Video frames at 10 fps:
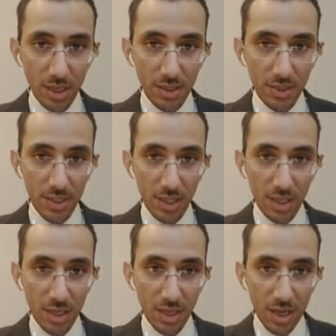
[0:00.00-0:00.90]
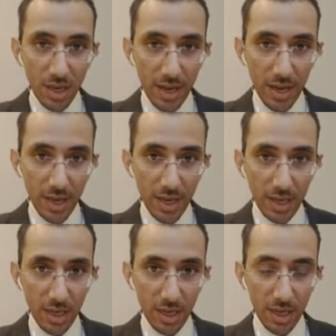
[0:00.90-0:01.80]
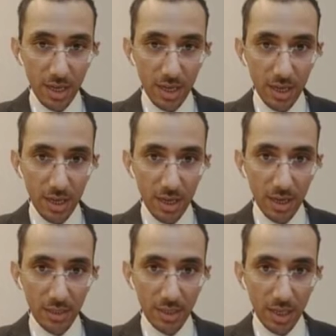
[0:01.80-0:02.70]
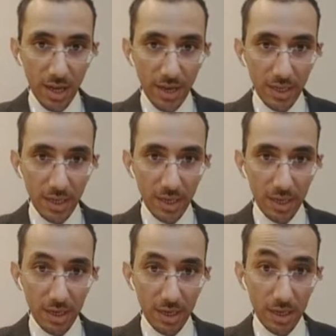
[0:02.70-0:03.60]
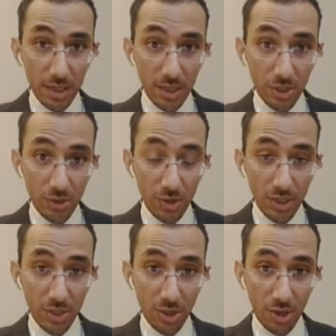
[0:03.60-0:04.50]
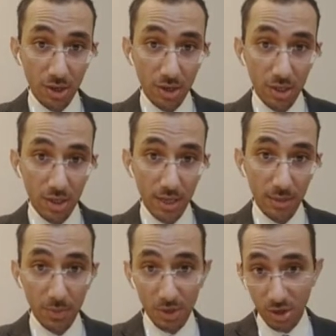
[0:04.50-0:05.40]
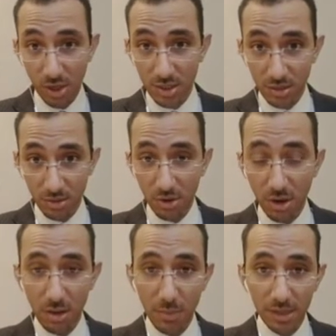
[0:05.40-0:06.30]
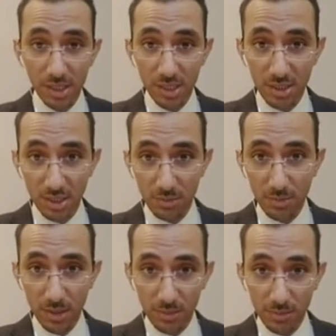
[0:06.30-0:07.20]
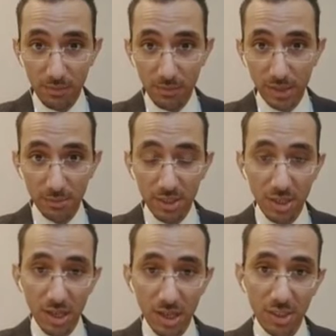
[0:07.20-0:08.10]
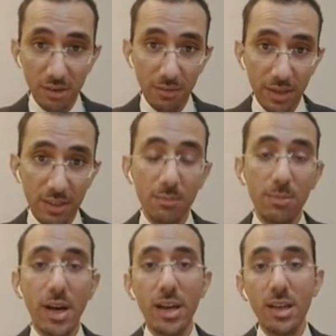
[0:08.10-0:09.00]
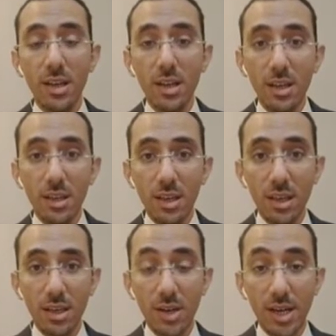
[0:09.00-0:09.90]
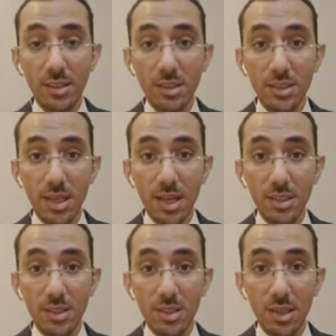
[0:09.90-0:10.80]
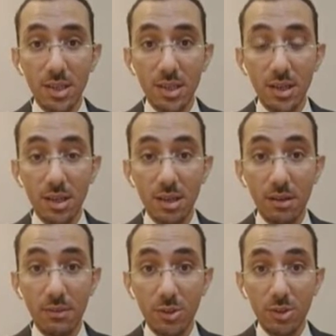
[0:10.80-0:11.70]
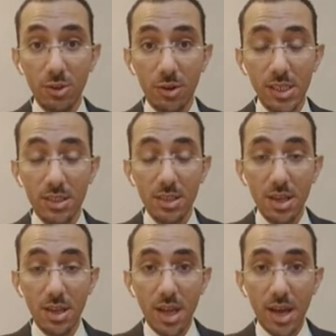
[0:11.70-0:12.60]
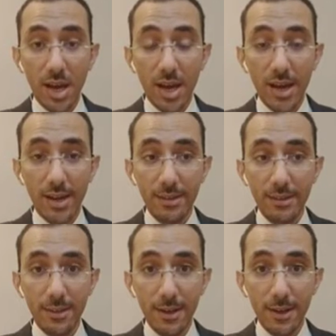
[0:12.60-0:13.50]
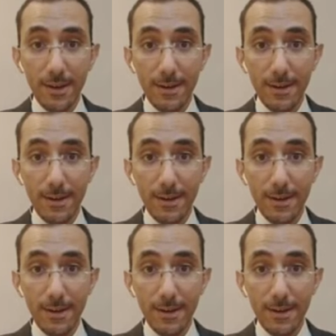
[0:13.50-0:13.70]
still see a declining U.S. stock because oil markets has been very much largely affected by the United States inventory, and